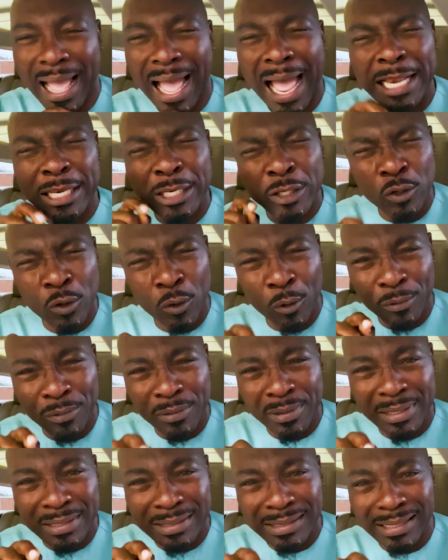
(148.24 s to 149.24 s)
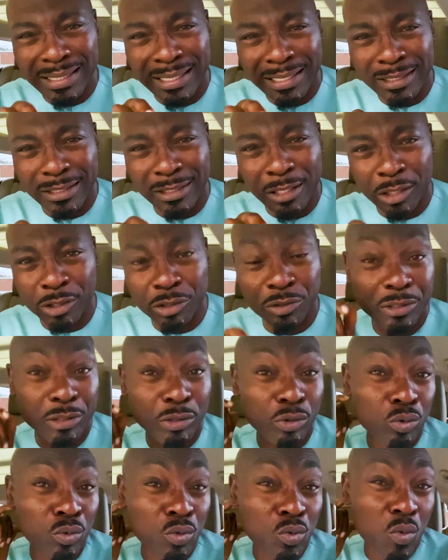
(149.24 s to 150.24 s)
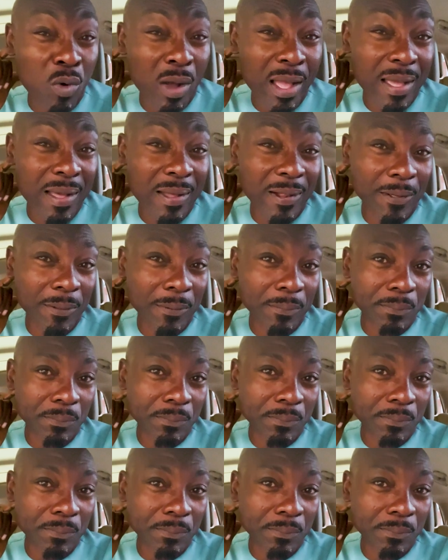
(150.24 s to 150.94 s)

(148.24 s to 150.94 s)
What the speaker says: I know this industry too well.